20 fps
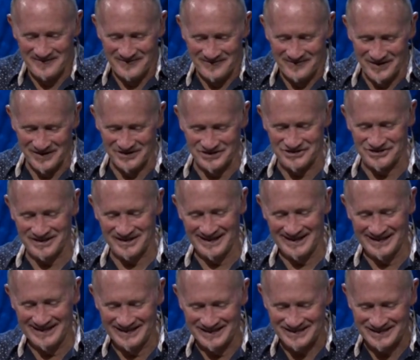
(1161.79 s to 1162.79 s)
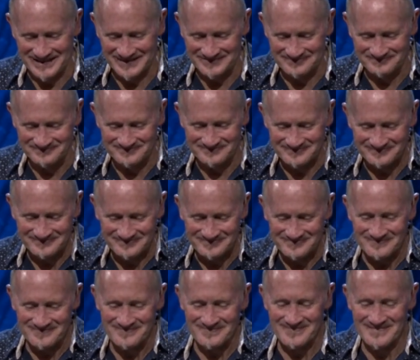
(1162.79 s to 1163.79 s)
Verse 8,
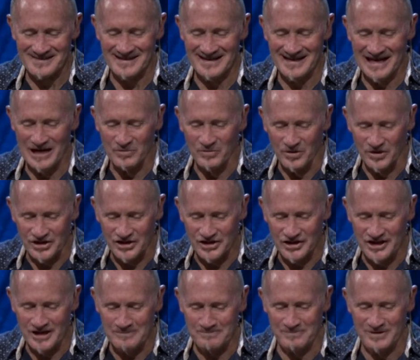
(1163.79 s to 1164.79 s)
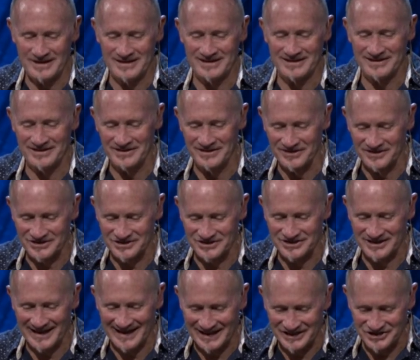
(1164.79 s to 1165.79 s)
I will keep your
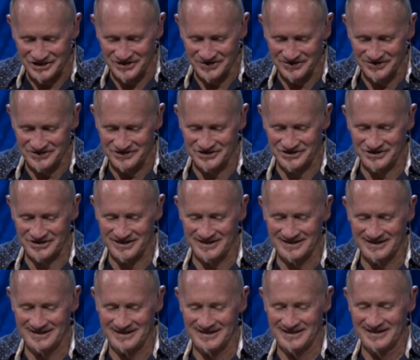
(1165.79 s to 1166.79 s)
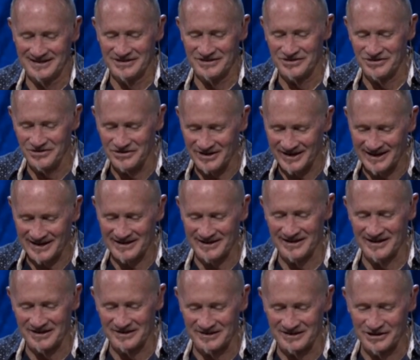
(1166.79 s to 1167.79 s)
statutes. Do not
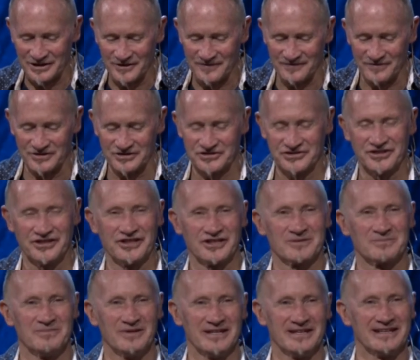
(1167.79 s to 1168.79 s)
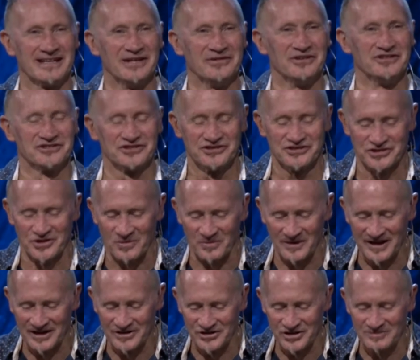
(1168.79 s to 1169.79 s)
utterly forsake me. And this is a
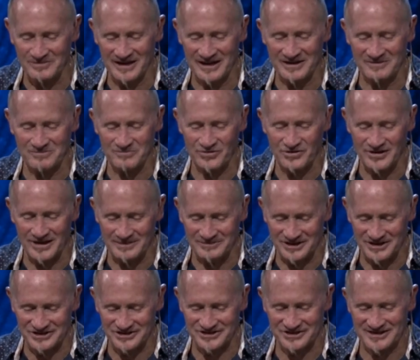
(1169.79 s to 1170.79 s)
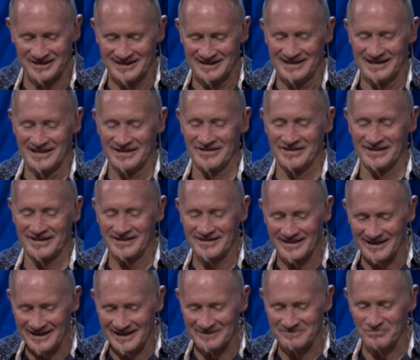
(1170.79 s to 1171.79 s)
roundabout promise that
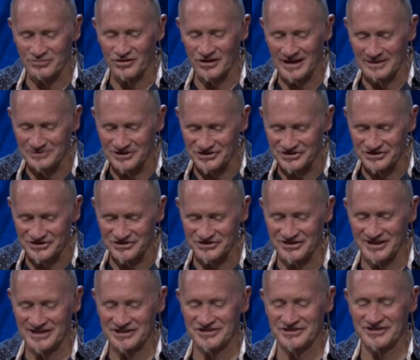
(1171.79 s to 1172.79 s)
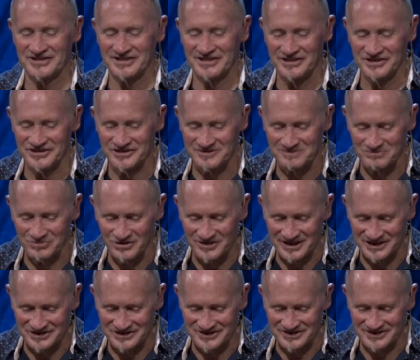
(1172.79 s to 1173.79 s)
God promises us His
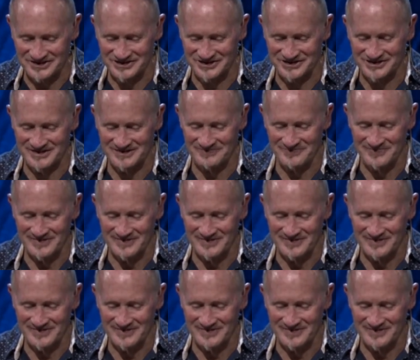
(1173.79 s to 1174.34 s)
presence.